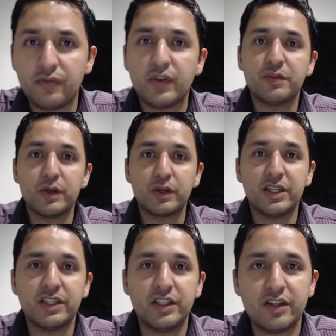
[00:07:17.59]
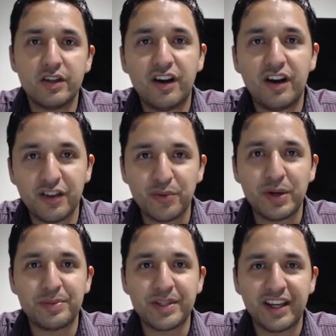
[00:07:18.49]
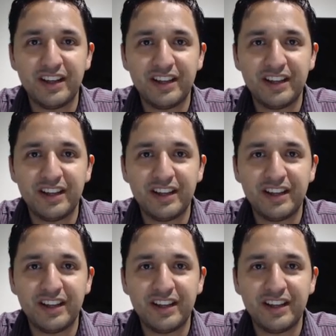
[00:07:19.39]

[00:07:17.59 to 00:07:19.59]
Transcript: Facebook Messenger on your website.